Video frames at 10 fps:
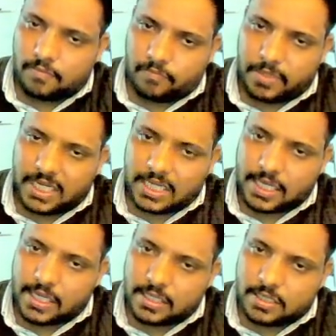beta
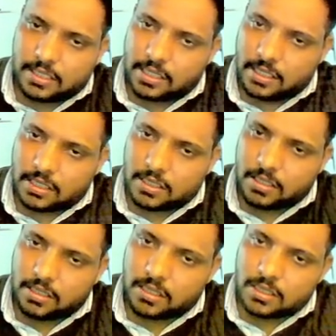is
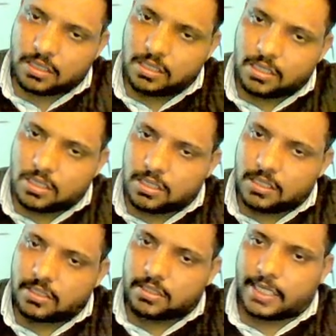
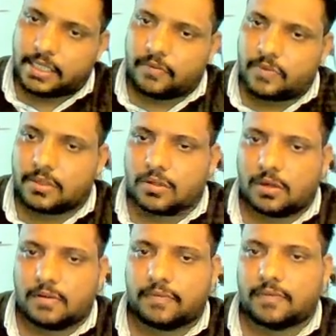sine inverse
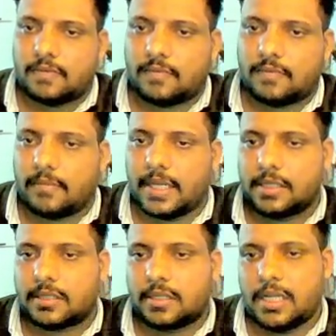of
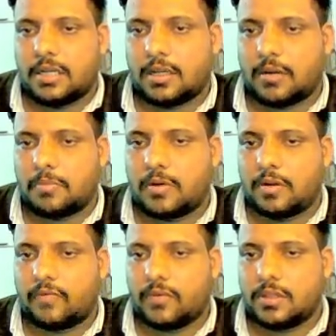minus 10
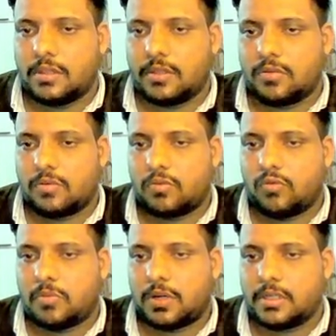upon
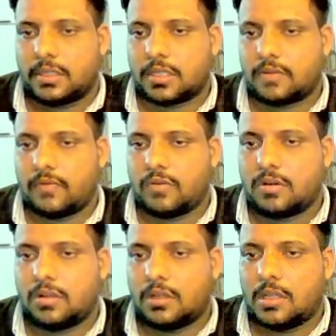
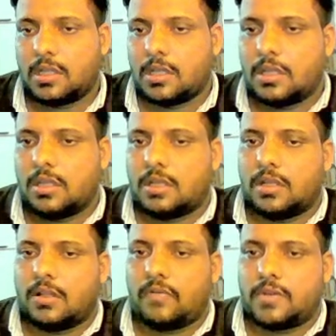102.64,
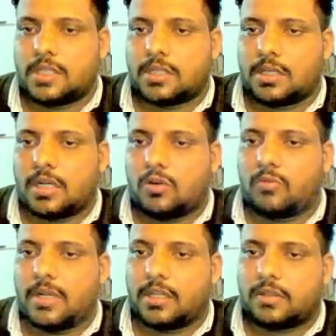which is around
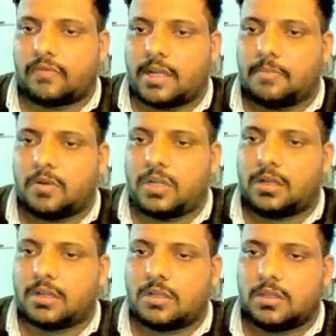minus
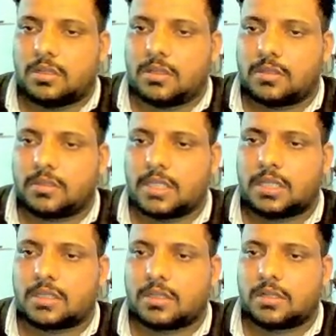
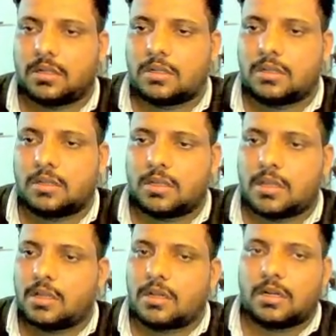5.6
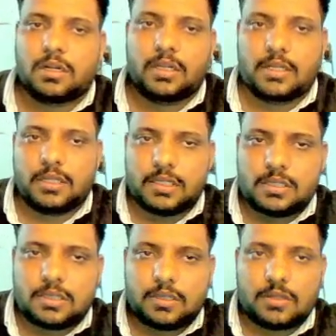
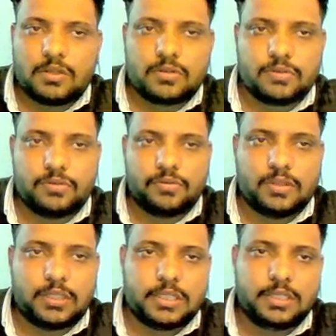degrees. So
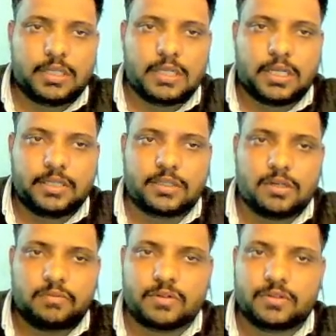this is the answer
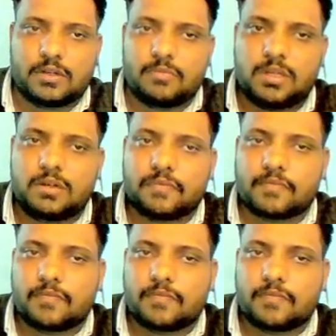of question number